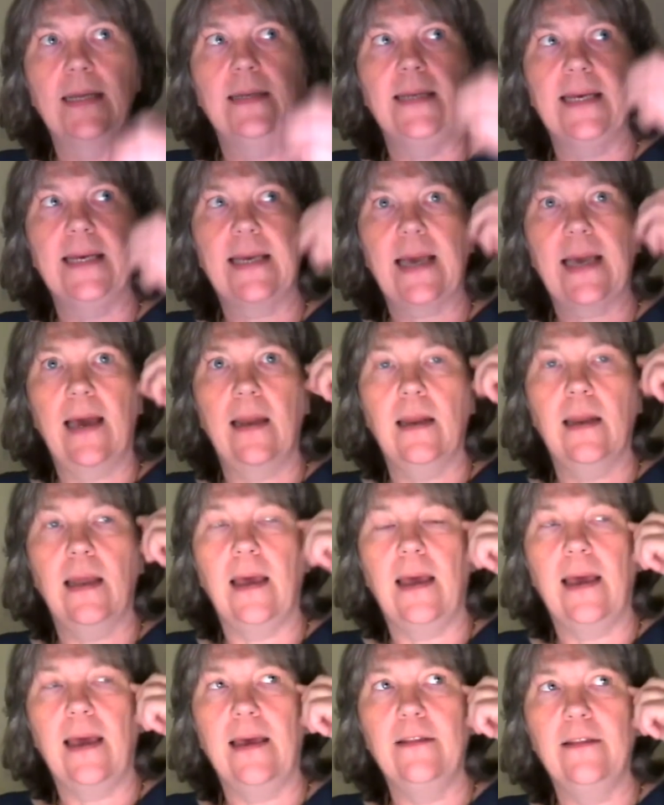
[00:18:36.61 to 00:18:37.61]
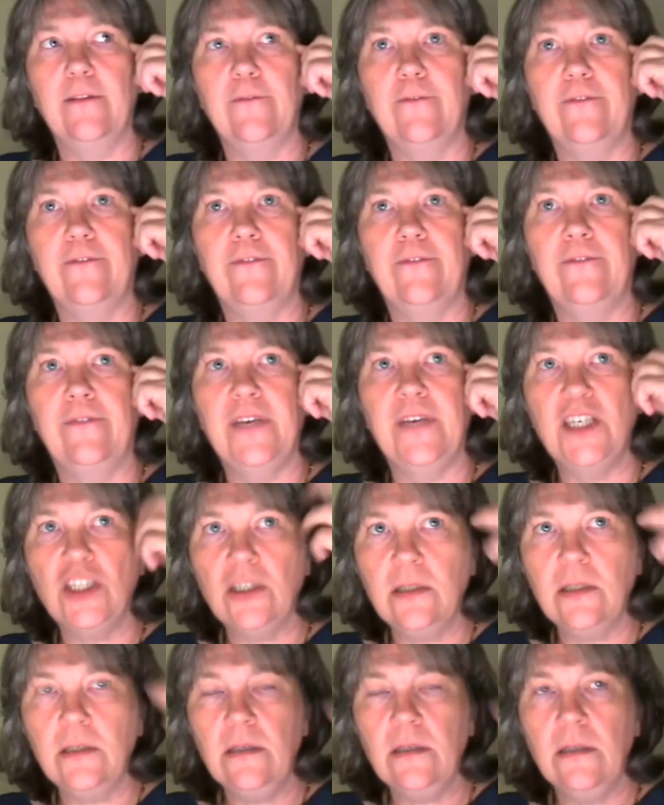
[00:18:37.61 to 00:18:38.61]
they can
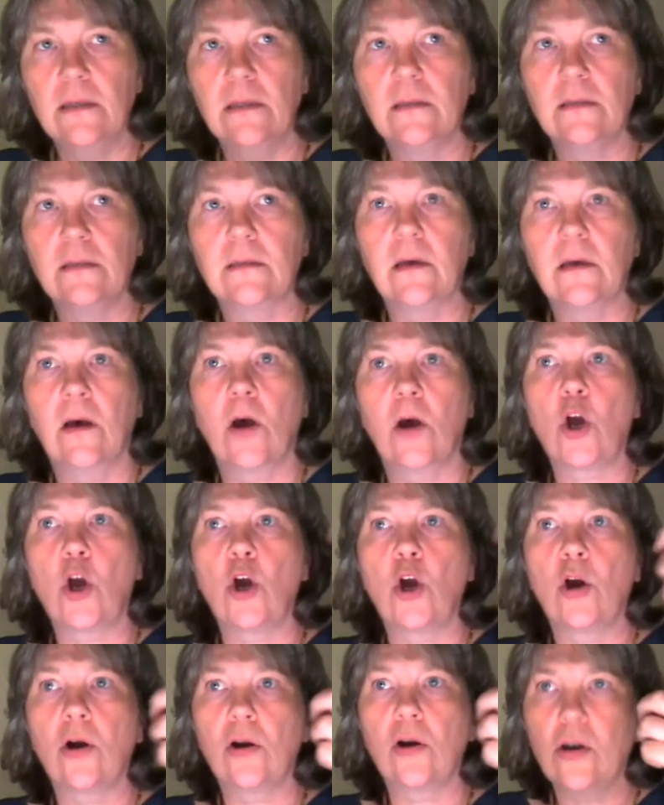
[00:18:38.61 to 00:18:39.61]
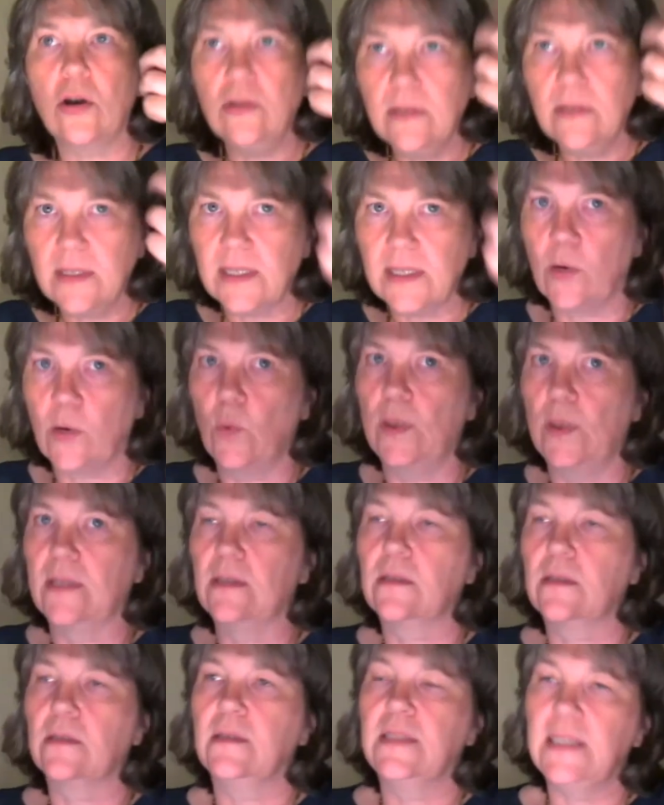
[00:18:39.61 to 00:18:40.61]
envision the
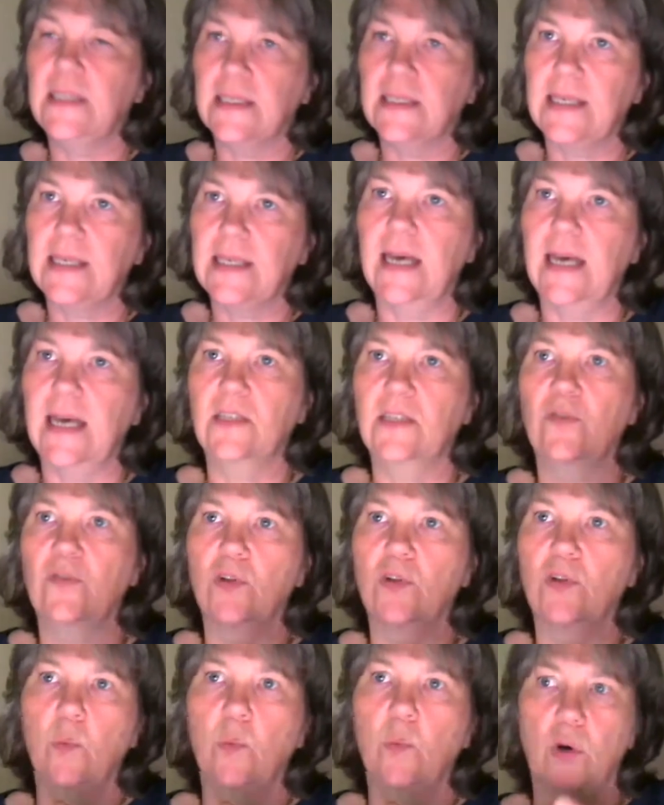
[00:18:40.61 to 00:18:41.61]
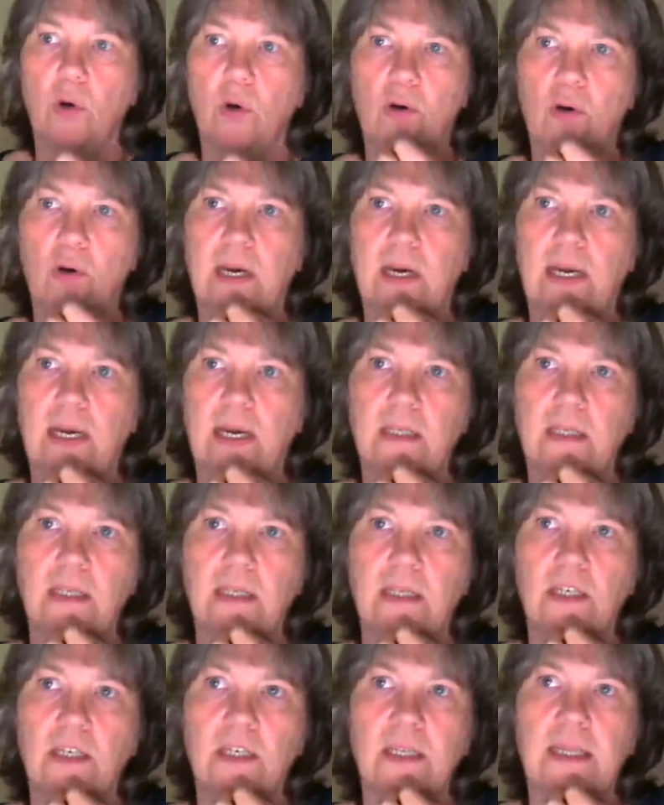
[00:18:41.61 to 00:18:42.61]
consequences this has for the work
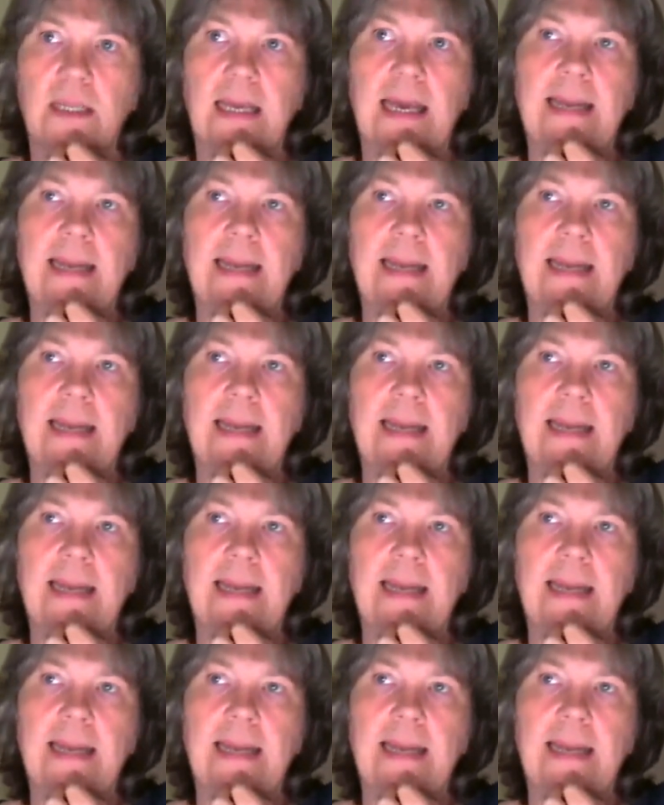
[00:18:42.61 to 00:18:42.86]
organization.